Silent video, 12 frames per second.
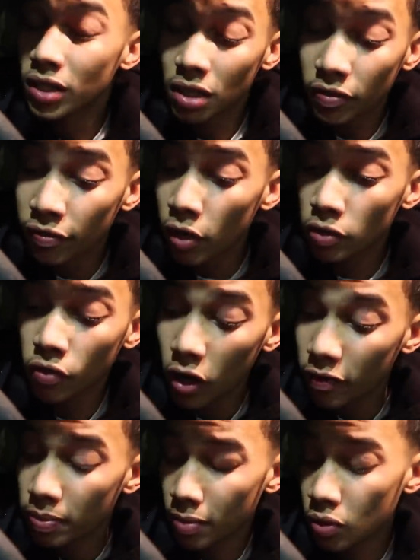This is the first vlog
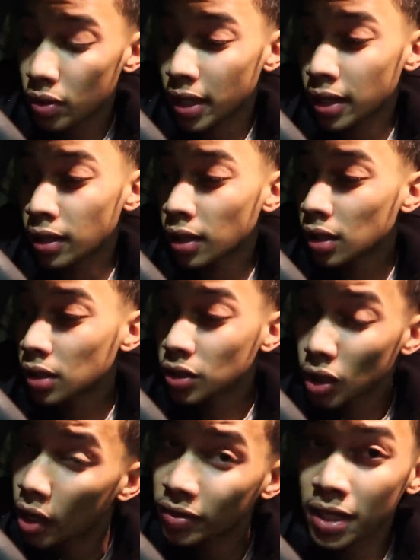I've promoted it.
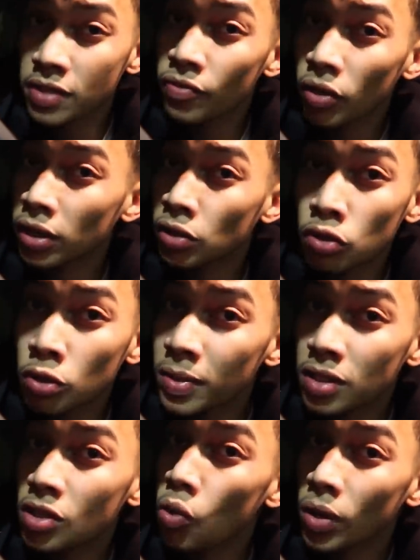So after this vlog, it's due to be
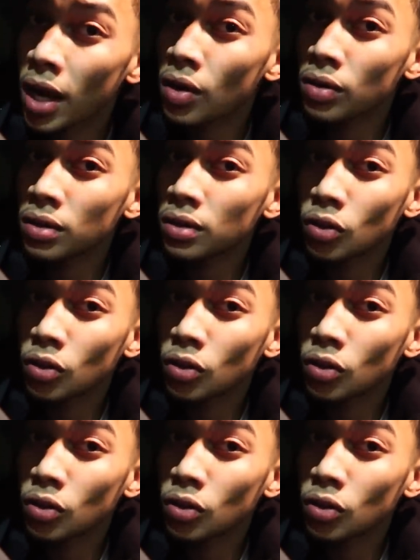sold out.